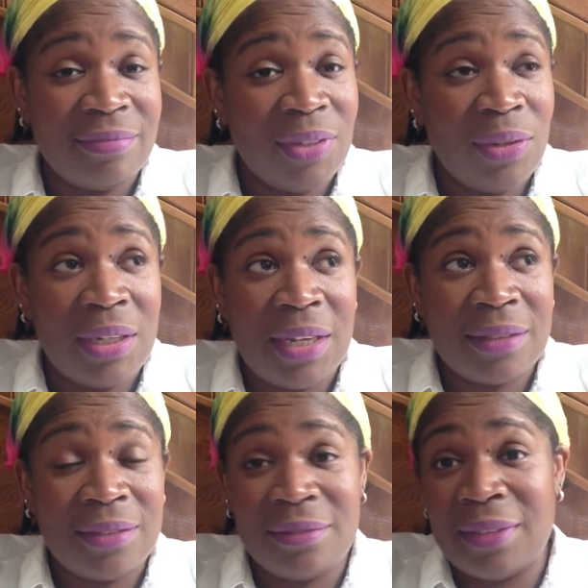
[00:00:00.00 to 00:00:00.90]
I
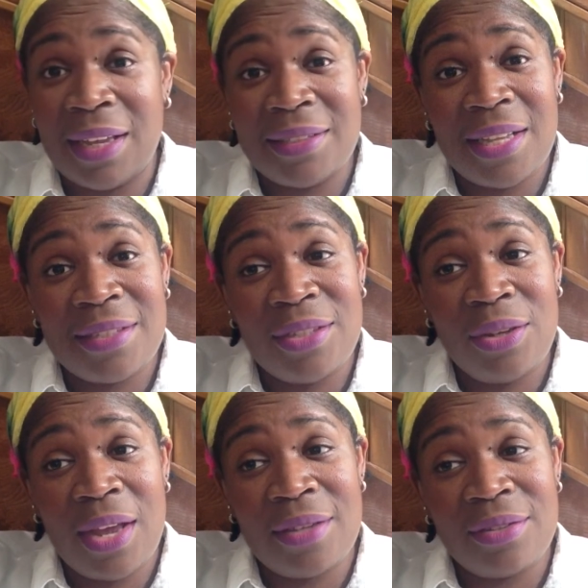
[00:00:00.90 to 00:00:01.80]
guess I'll see you
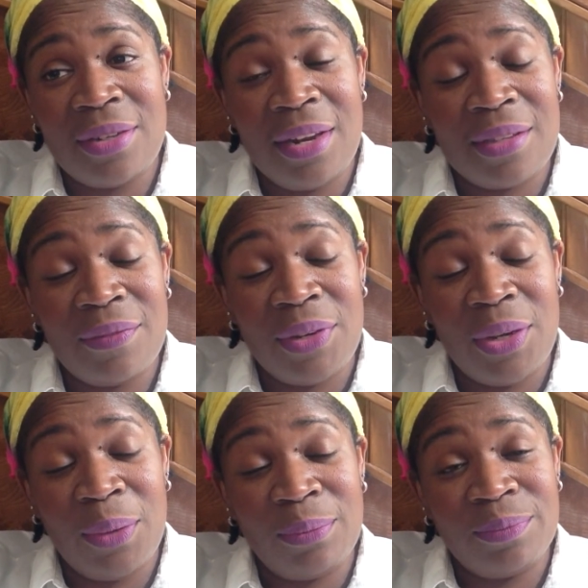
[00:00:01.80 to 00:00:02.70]
guys on the next video.